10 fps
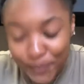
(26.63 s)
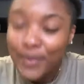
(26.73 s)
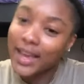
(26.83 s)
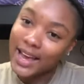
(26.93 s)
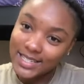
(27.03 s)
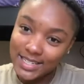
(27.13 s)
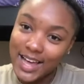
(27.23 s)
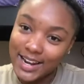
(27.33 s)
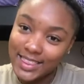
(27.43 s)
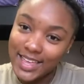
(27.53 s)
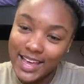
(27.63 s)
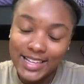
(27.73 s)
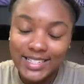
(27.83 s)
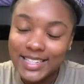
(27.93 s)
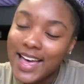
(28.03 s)
it's a lot of
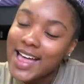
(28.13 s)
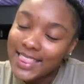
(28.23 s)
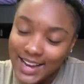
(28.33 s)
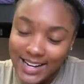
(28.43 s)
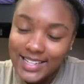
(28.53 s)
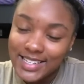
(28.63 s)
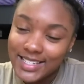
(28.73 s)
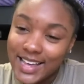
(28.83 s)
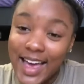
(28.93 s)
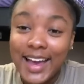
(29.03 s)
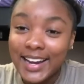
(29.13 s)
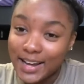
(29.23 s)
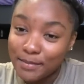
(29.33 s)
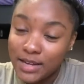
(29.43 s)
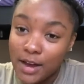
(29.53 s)
things that I need to say and
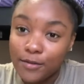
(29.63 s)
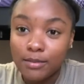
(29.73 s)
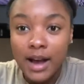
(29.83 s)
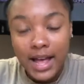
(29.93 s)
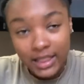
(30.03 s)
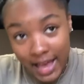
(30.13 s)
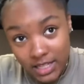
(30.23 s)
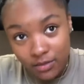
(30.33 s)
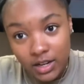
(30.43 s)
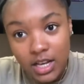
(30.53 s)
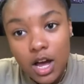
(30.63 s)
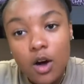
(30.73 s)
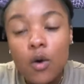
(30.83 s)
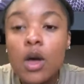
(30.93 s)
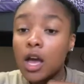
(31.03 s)
update from my last
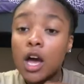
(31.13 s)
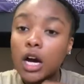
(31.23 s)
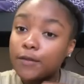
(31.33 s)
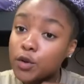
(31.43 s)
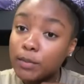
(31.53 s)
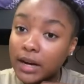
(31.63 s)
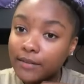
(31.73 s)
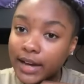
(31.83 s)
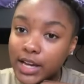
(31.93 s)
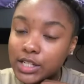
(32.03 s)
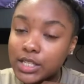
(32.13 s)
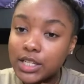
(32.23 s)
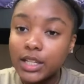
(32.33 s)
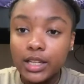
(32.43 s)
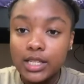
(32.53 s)
video. A few modifications to
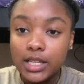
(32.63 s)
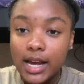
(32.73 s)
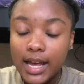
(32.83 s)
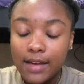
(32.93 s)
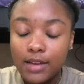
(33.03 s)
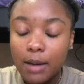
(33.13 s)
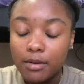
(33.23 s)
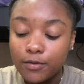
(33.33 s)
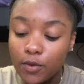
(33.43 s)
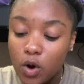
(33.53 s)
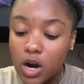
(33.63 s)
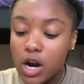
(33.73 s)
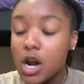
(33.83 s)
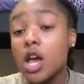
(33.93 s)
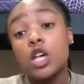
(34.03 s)
the list that I gave y'all
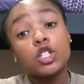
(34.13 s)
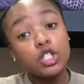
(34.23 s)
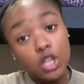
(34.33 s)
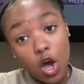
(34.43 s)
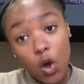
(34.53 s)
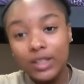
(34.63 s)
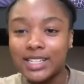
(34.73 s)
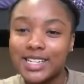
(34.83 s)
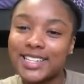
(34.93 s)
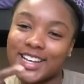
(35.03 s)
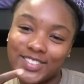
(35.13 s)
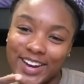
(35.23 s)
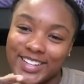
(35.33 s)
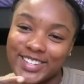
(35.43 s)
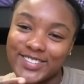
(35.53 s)
before. So let's just get straight
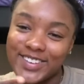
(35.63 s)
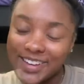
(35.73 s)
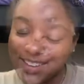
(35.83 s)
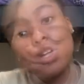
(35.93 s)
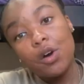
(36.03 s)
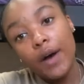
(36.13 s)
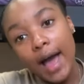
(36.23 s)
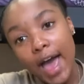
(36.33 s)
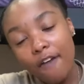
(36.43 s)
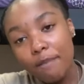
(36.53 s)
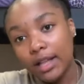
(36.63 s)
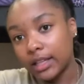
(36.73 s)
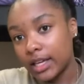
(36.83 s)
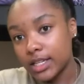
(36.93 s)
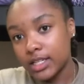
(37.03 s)
into it. So I have my
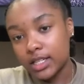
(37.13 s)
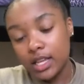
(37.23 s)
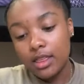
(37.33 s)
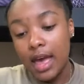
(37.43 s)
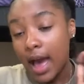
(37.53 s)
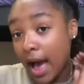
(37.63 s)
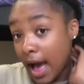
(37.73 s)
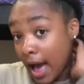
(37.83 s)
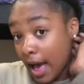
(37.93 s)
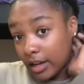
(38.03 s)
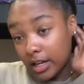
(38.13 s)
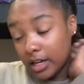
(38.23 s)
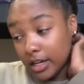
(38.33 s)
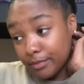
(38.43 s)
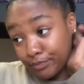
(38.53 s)
list that
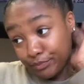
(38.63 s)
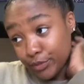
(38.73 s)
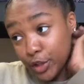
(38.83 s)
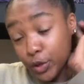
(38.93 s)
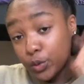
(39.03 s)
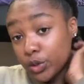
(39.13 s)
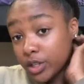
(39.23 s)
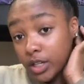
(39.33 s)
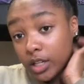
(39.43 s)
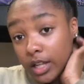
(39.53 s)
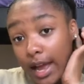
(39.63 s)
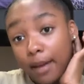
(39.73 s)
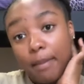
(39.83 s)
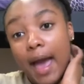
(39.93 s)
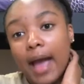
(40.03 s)
I used to
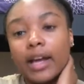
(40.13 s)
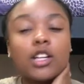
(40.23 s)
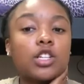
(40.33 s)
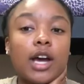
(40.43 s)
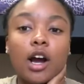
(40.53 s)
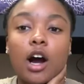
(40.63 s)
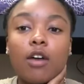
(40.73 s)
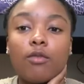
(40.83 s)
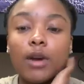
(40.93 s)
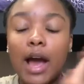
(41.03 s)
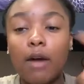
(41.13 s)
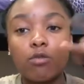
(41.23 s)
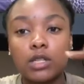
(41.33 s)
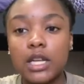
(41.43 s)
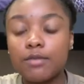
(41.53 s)
like pack and check off when I
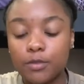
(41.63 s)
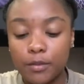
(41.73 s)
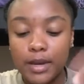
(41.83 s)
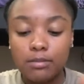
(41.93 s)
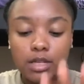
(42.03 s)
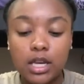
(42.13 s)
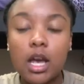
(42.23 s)
was leaving for BMT.